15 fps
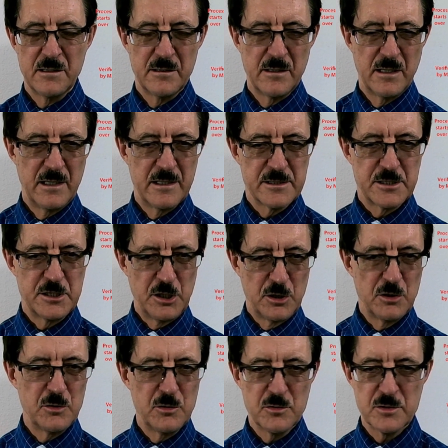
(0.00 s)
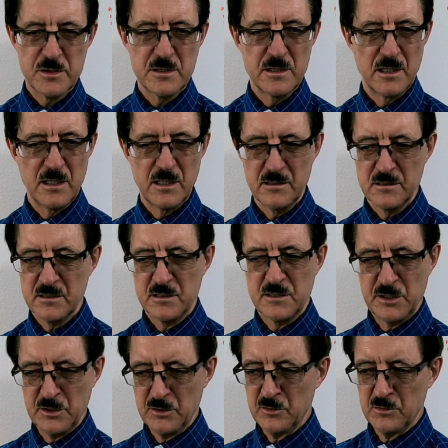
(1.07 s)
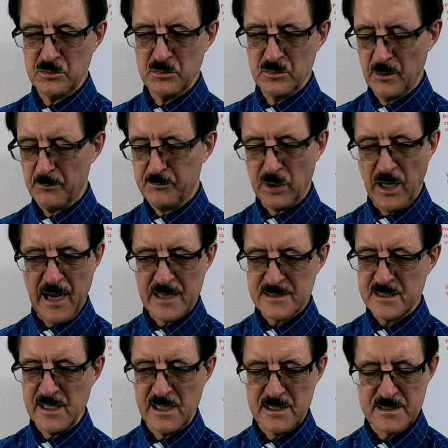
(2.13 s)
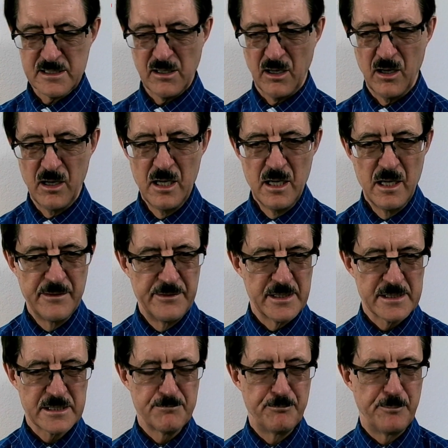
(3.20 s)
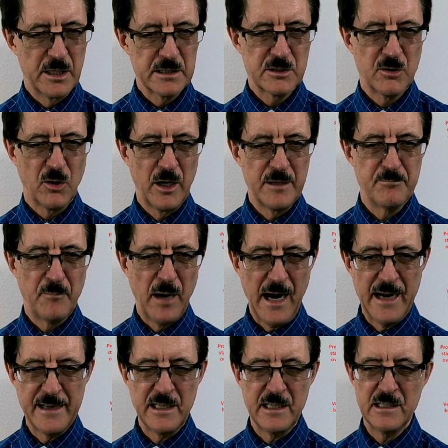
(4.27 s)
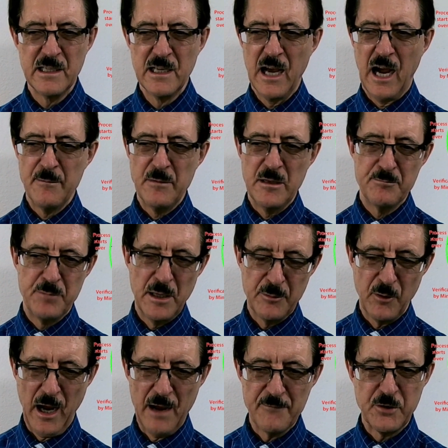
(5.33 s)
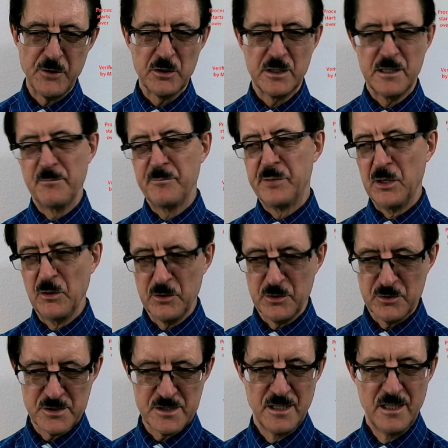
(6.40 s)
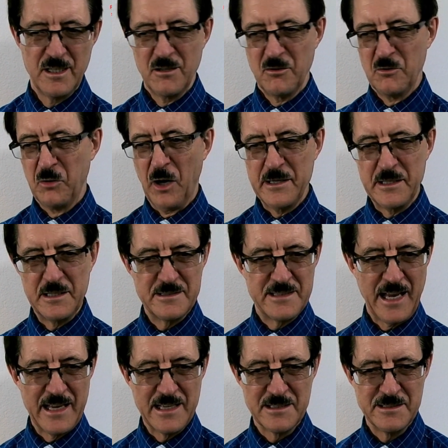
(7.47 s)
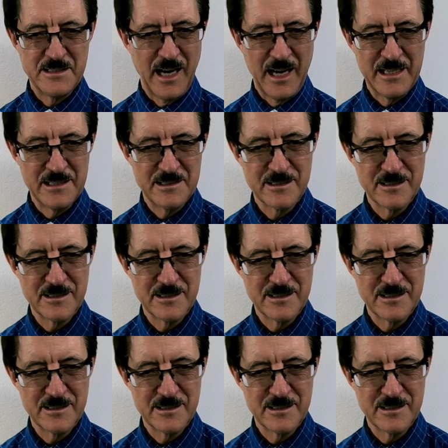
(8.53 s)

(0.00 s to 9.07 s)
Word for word: is used to process this Bitcoin mining. I mean, people have their computers running day and night,